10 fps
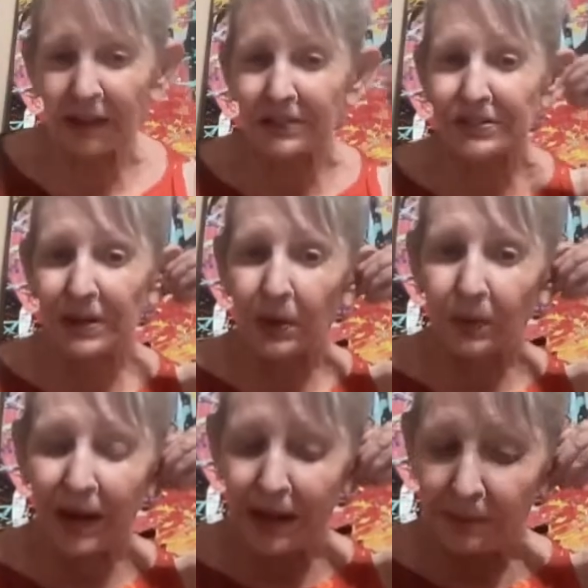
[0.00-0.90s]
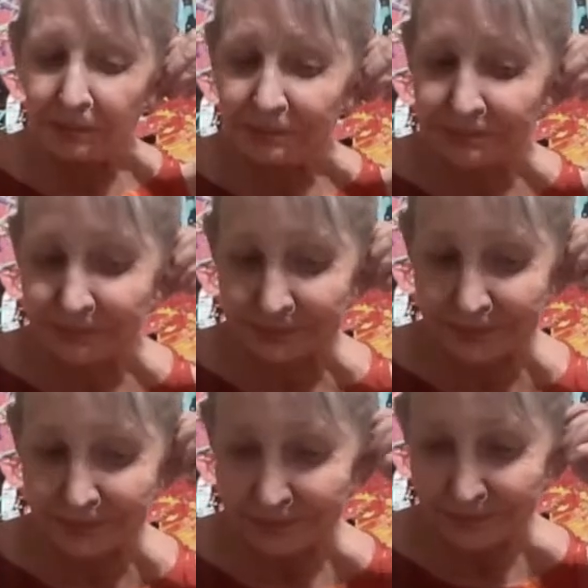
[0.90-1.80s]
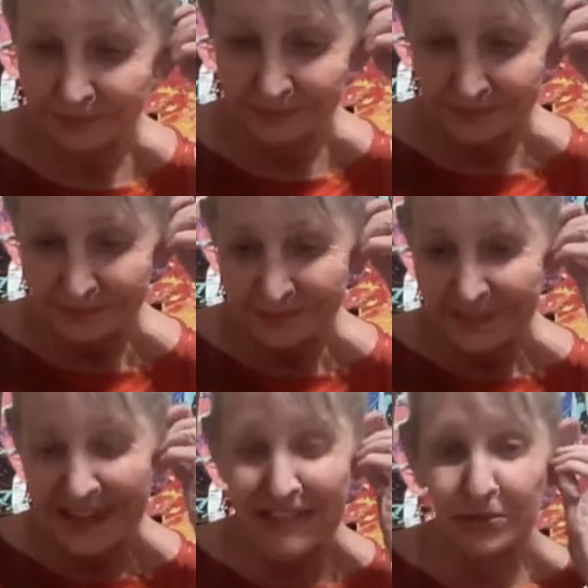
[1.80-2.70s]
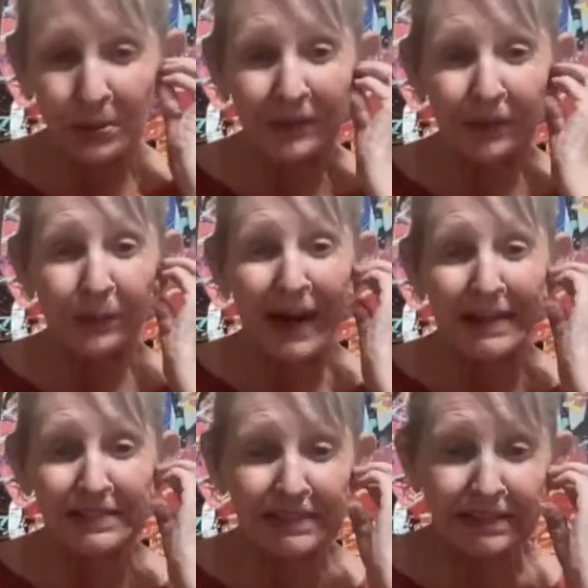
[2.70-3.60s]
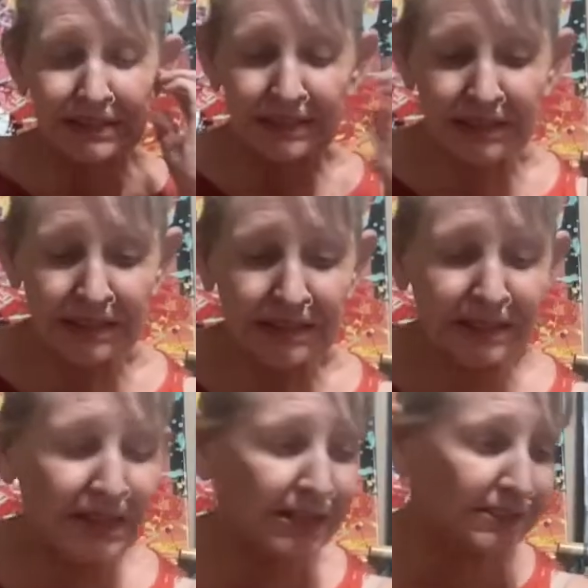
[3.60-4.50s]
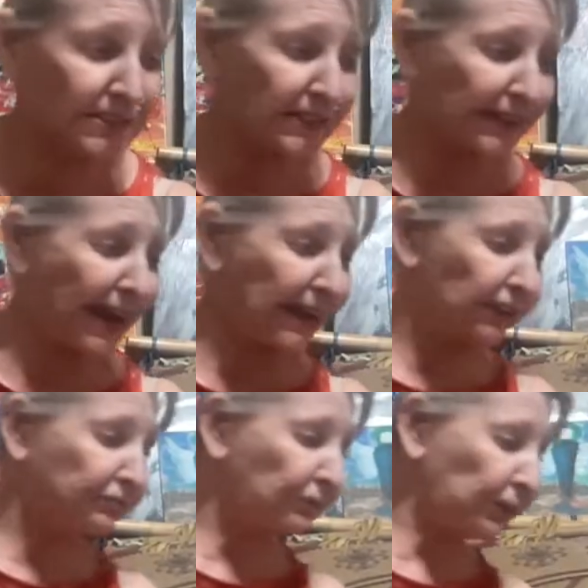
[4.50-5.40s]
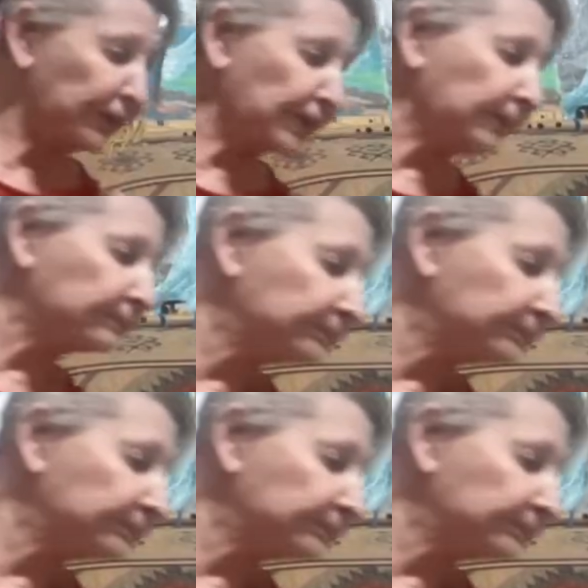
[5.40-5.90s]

So um, that's where the grass sits. It's, it's in California.